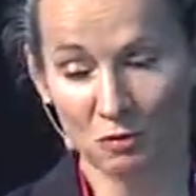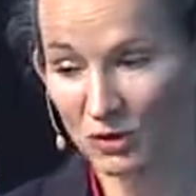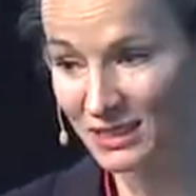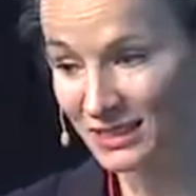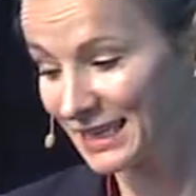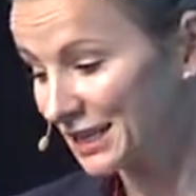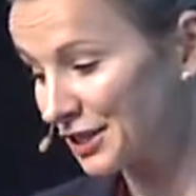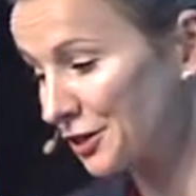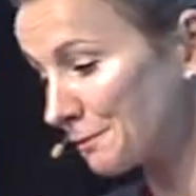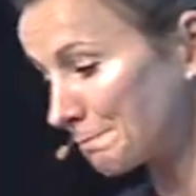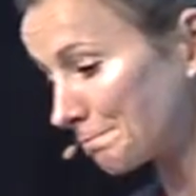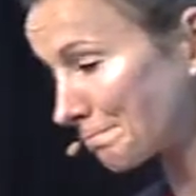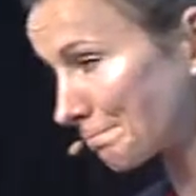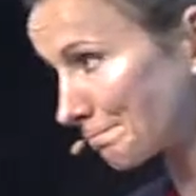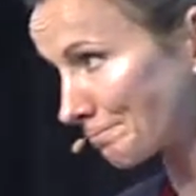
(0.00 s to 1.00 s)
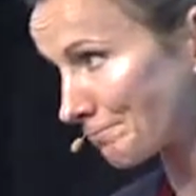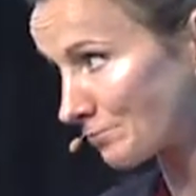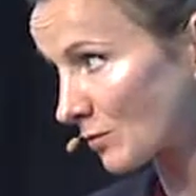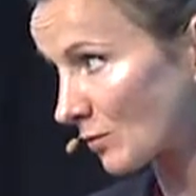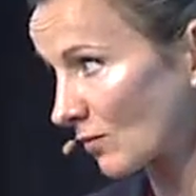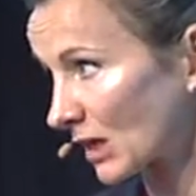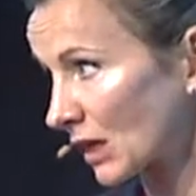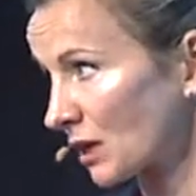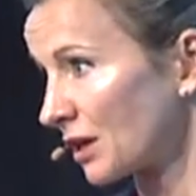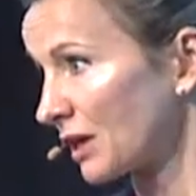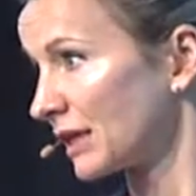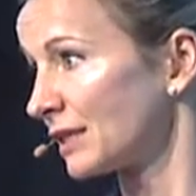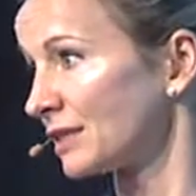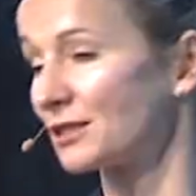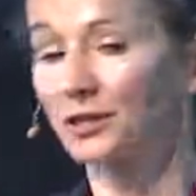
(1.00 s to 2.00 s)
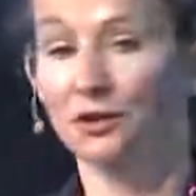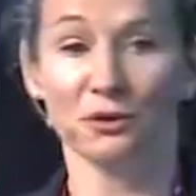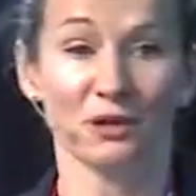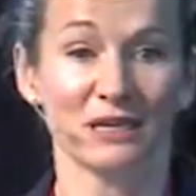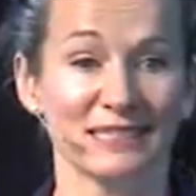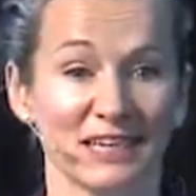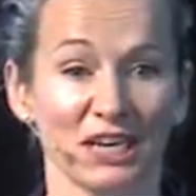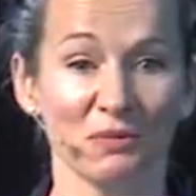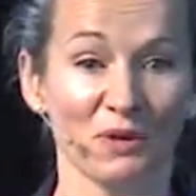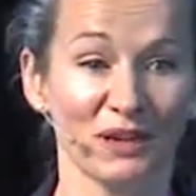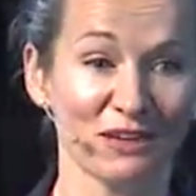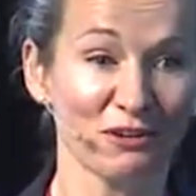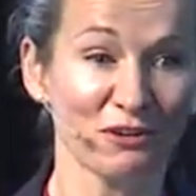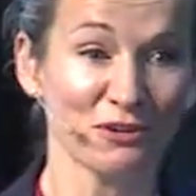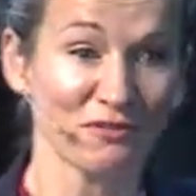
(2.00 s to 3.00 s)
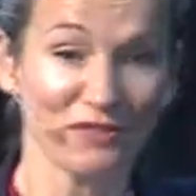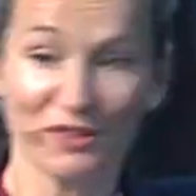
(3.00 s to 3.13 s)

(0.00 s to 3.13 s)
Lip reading: wasn't that good? So has anyone heard of